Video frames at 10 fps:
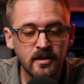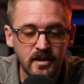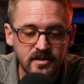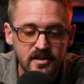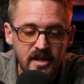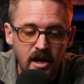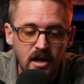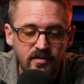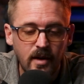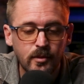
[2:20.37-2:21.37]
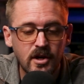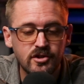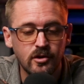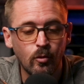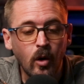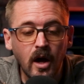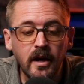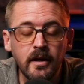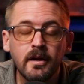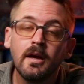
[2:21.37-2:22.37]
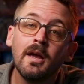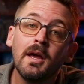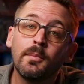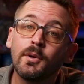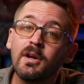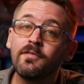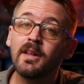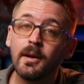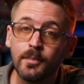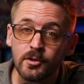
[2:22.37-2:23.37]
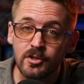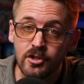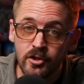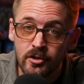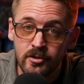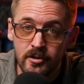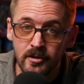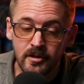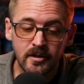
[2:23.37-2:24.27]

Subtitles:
This is Area of Operation 1, Pre-Flight Procedures,